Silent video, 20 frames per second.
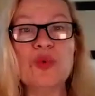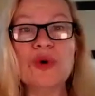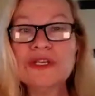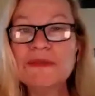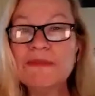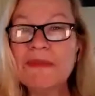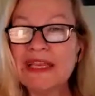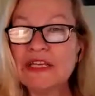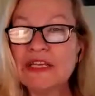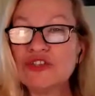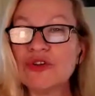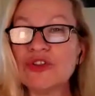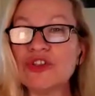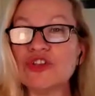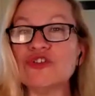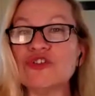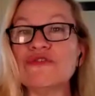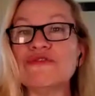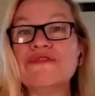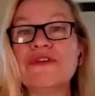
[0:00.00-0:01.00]
you want to make sure
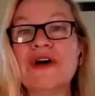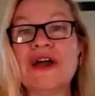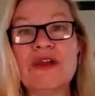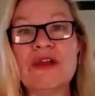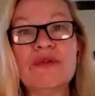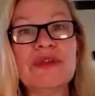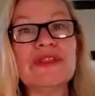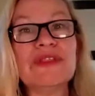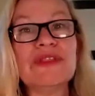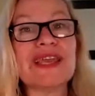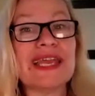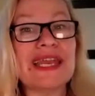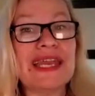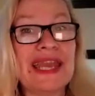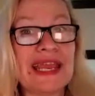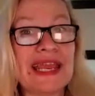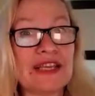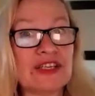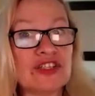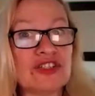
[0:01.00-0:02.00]
that you're firing the
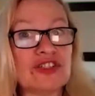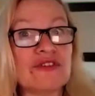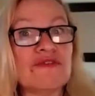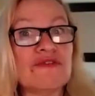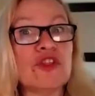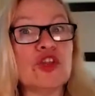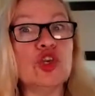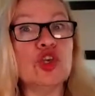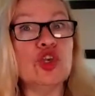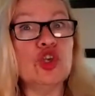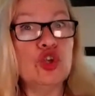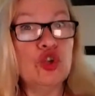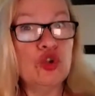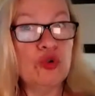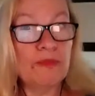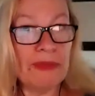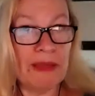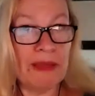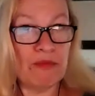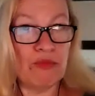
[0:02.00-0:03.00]
connections of the
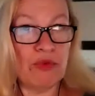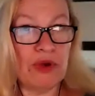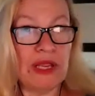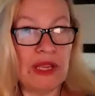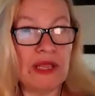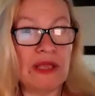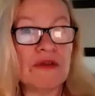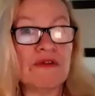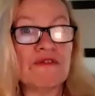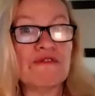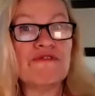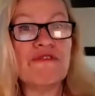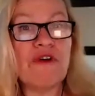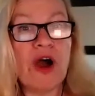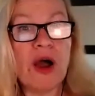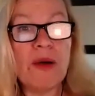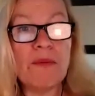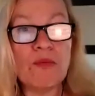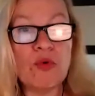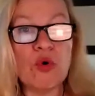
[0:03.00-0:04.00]
new memory
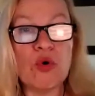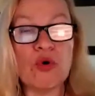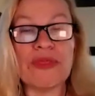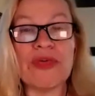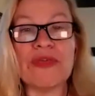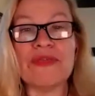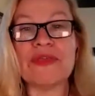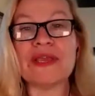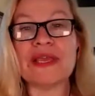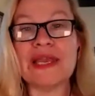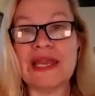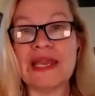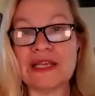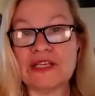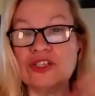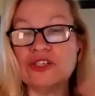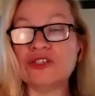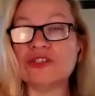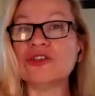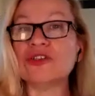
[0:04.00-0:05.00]
far more than the
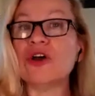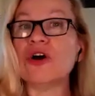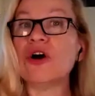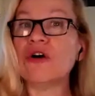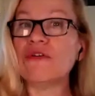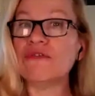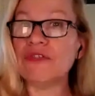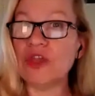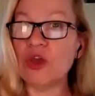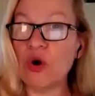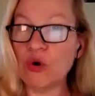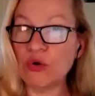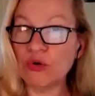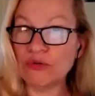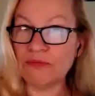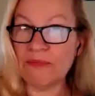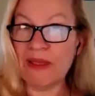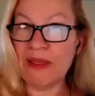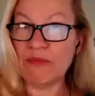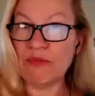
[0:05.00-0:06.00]
connections of the
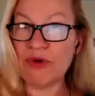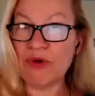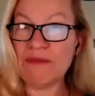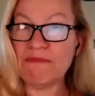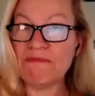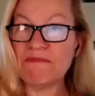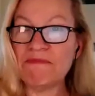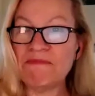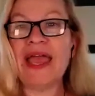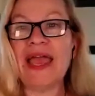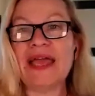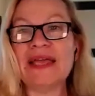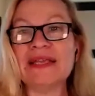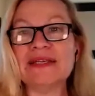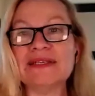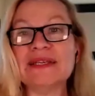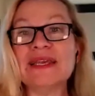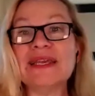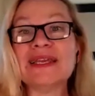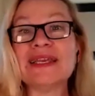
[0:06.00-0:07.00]
old memory.
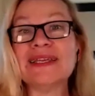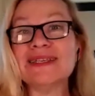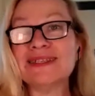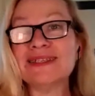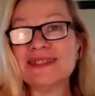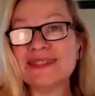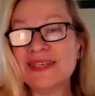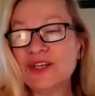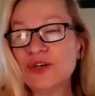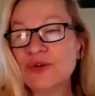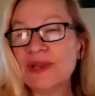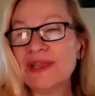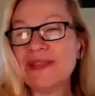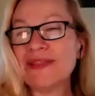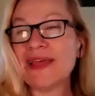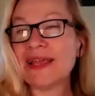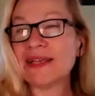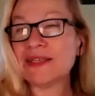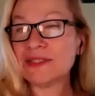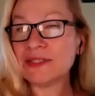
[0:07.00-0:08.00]
And
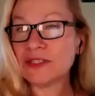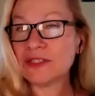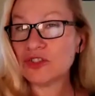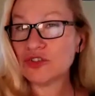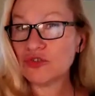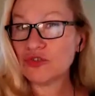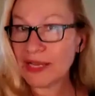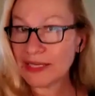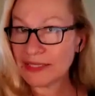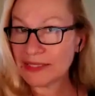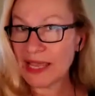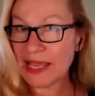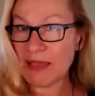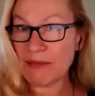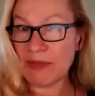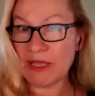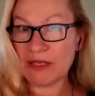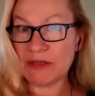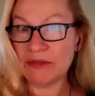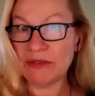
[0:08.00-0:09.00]
considering that stress
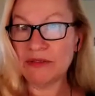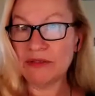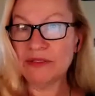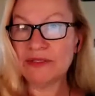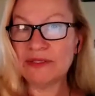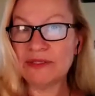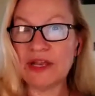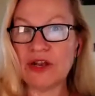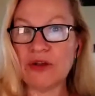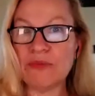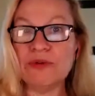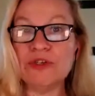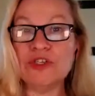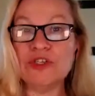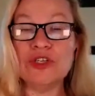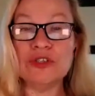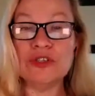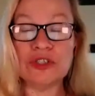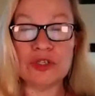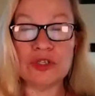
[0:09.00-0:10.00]
chemicals that are
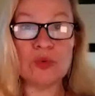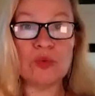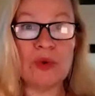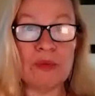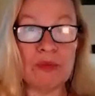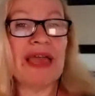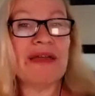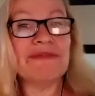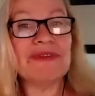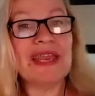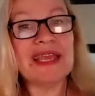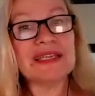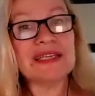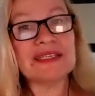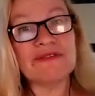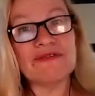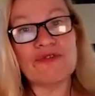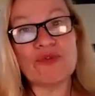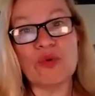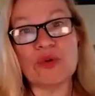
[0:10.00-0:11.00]
produced when we have
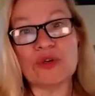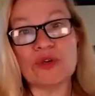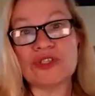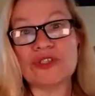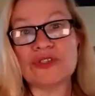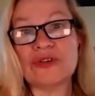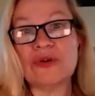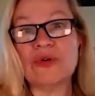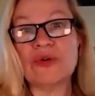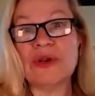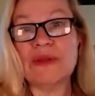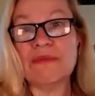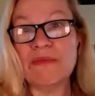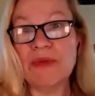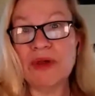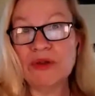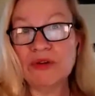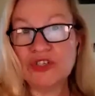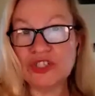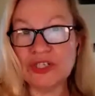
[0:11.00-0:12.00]
negative thoughts or
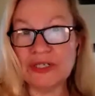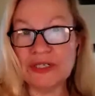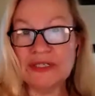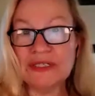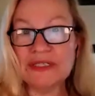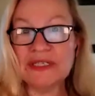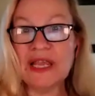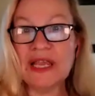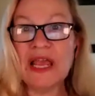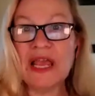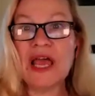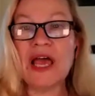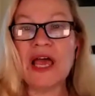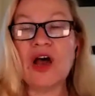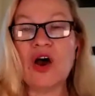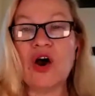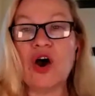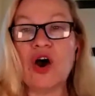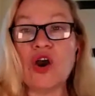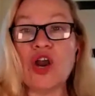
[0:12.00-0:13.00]
emotions
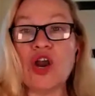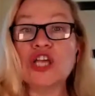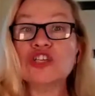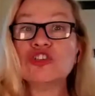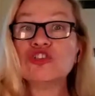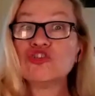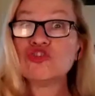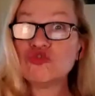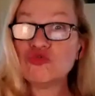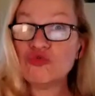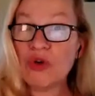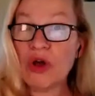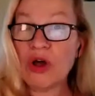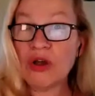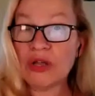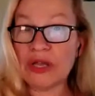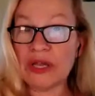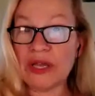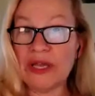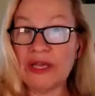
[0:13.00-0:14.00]
are
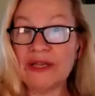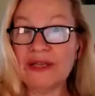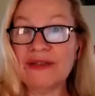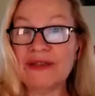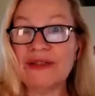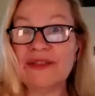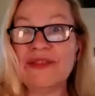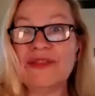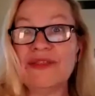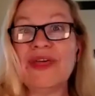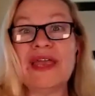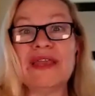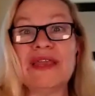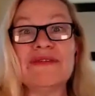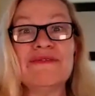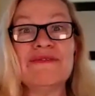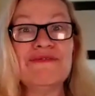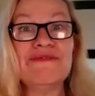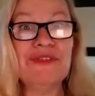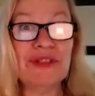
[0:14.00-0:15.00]
stronger
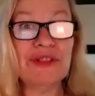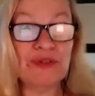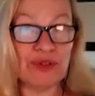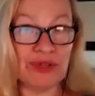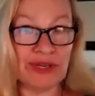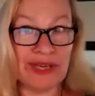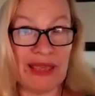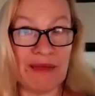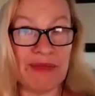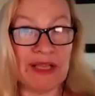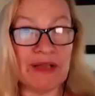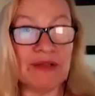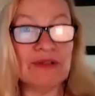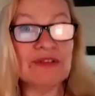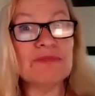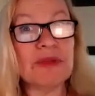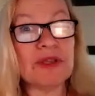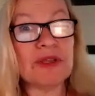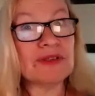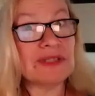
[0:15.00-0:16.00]
than feel-good
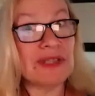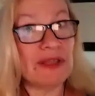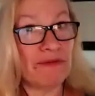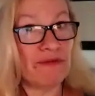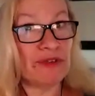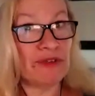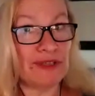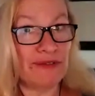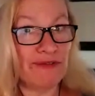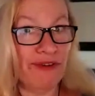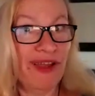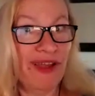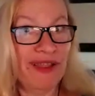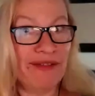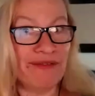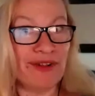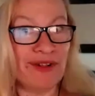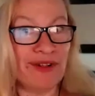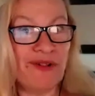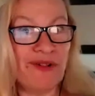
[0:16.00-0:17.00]
chemicals because they're for
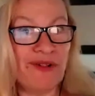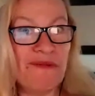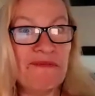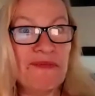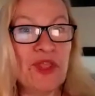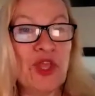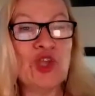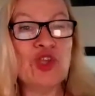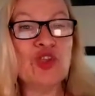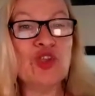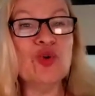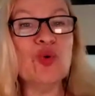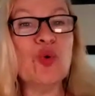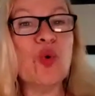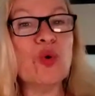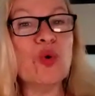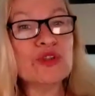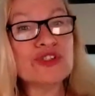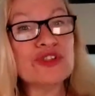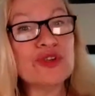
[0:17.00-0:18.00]
survival, you
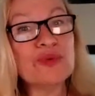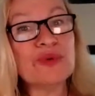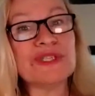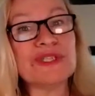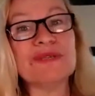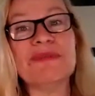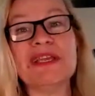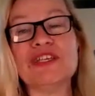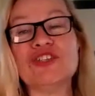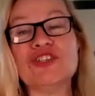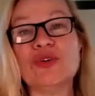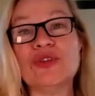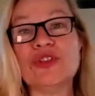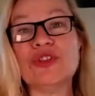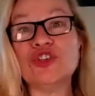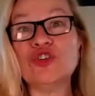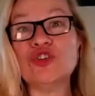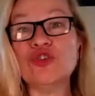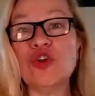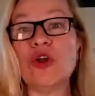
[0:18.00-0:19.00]
also want to make sure
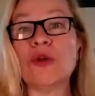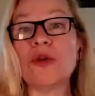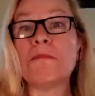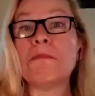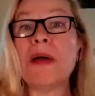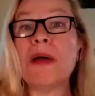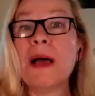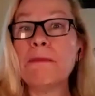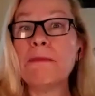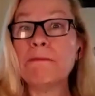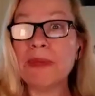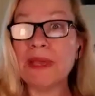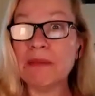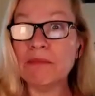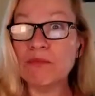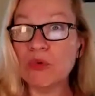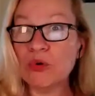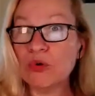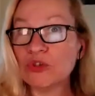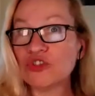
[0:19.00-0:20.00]
that you're not
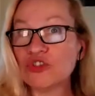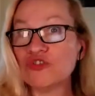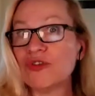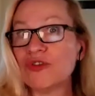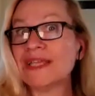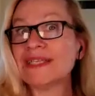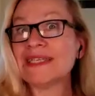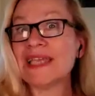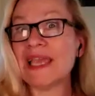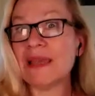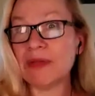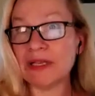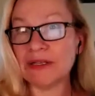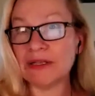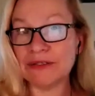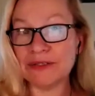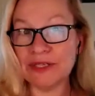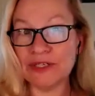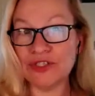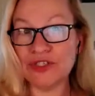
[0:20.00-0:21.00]
pumping more stress
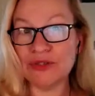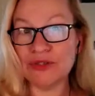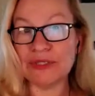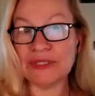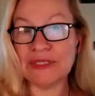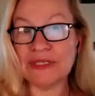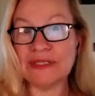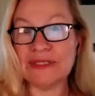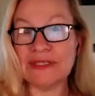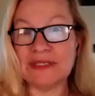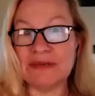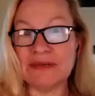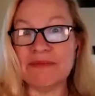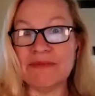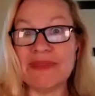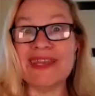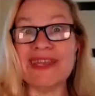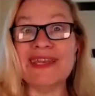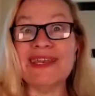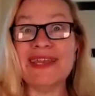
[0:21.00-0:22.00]
chemicals into your
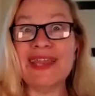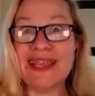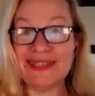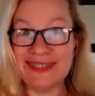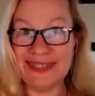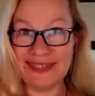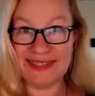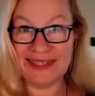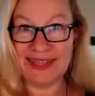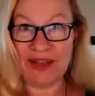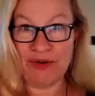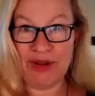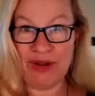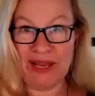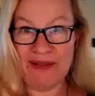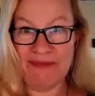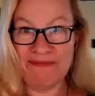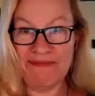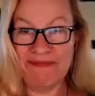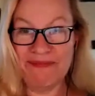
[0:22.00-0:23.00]
system than
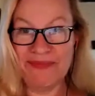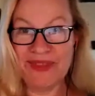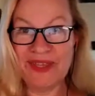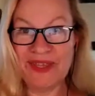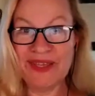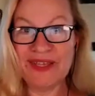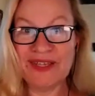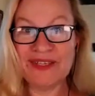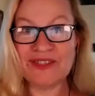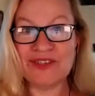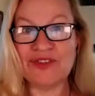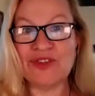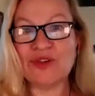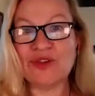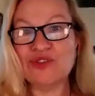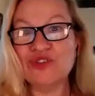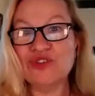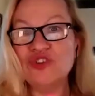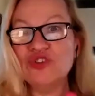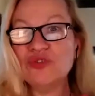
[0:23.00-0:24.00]
necessary. So
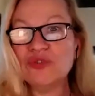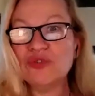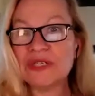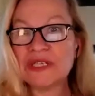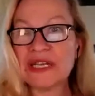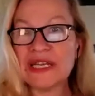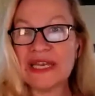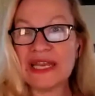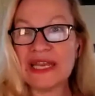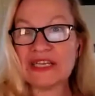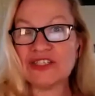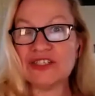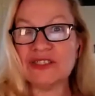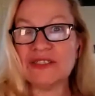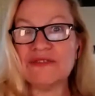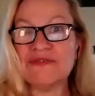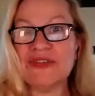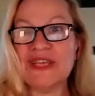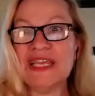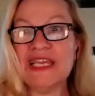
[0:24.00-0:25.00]
those neural
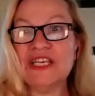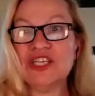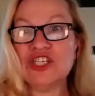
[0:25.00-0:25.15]
connections of